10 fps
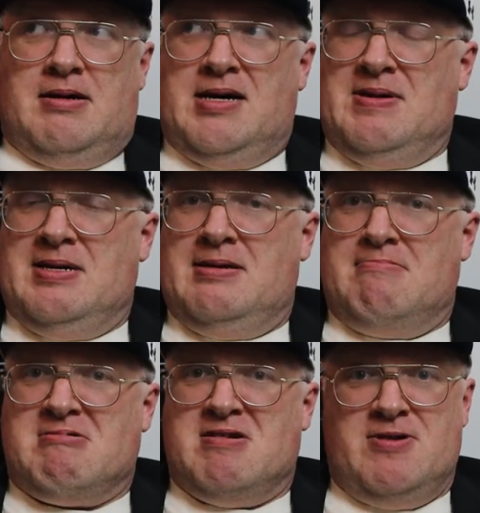I
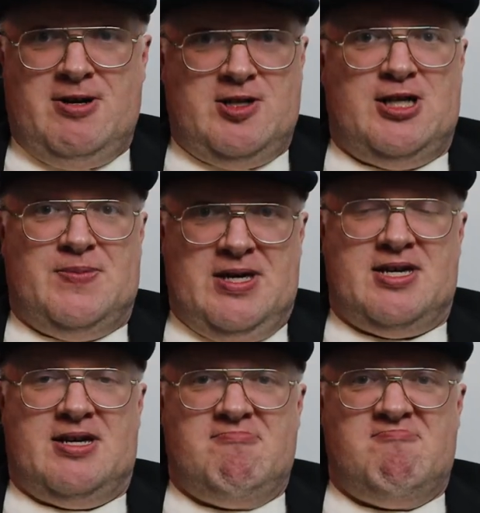mean, commercially
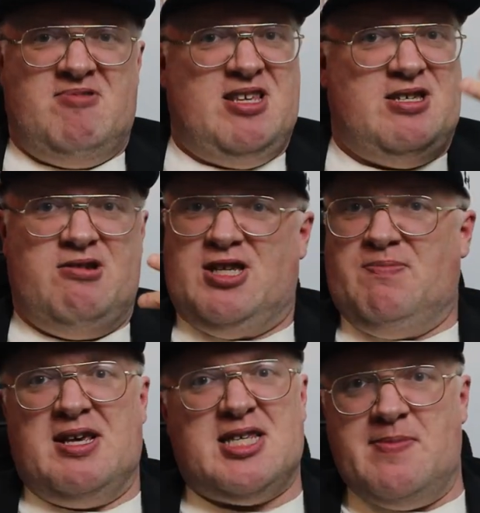speaking, this
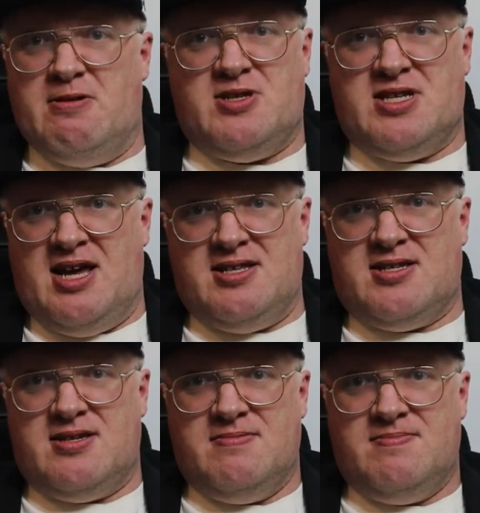just makes the most
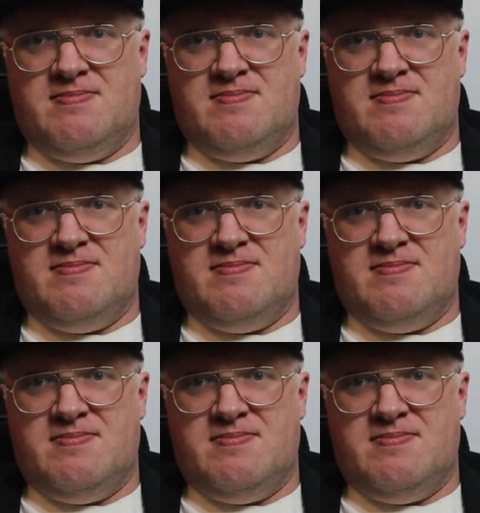sense.